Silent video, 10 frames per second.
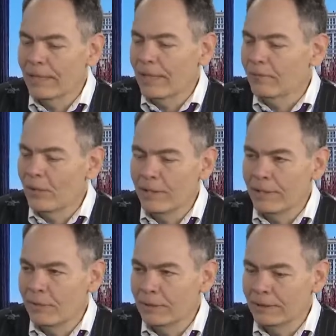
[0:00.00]
They have no
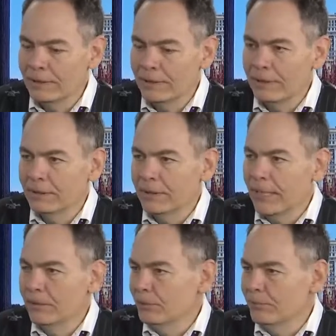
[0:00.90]
idea what this is,
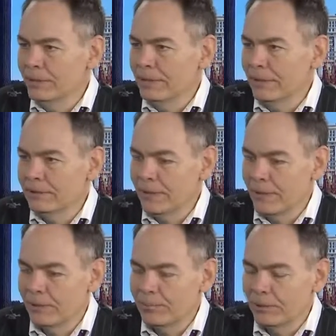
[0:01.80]
and it's completely
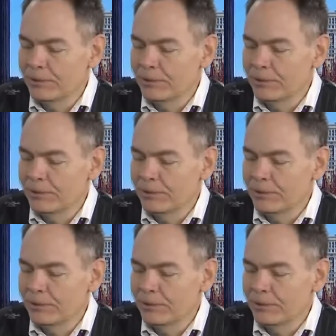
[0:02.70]
outside of their purview.